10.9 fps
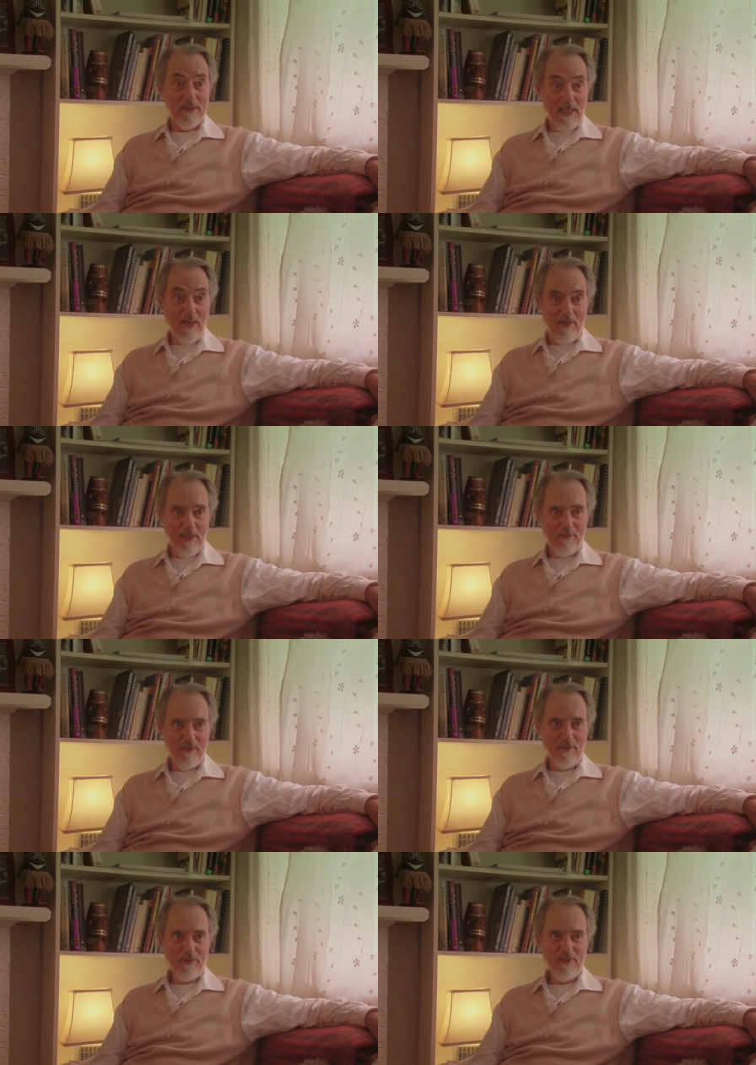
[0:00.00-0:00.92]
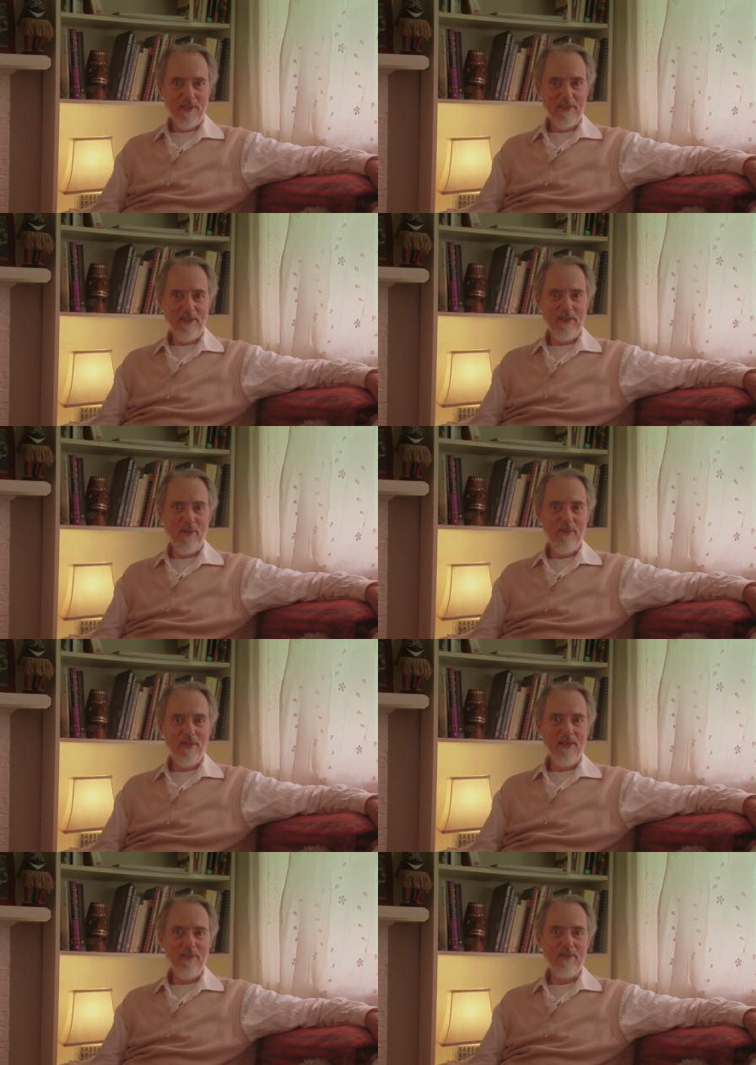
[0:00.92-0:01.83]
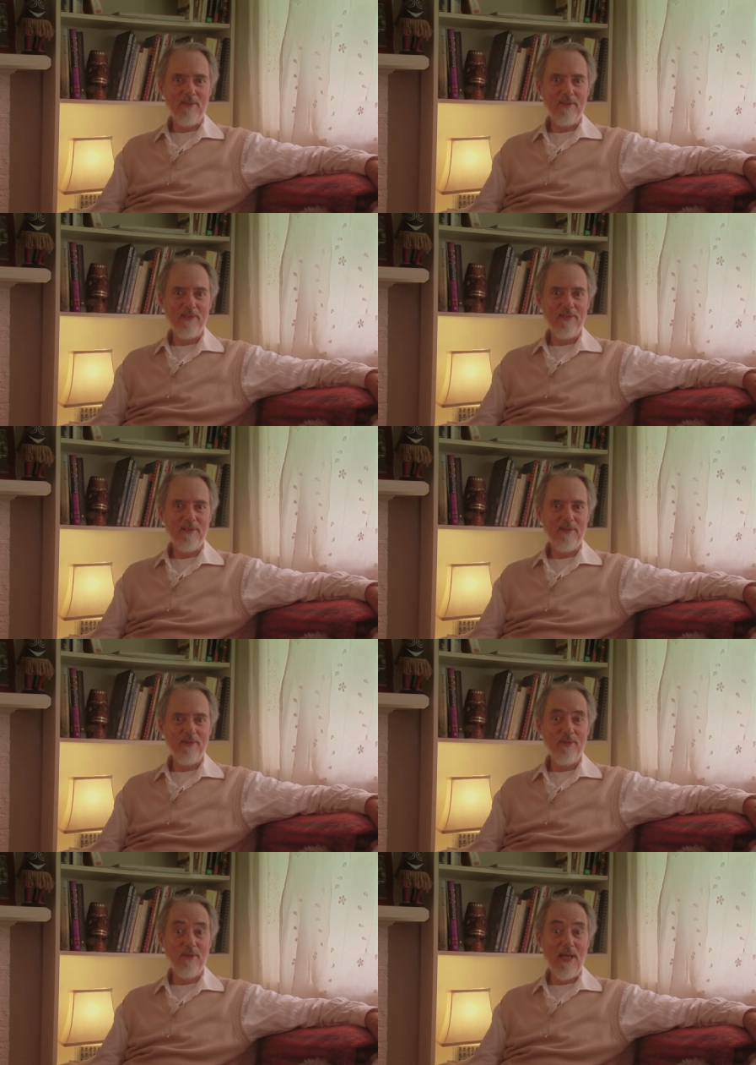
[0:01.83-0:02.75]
scary at first, you know, they looked to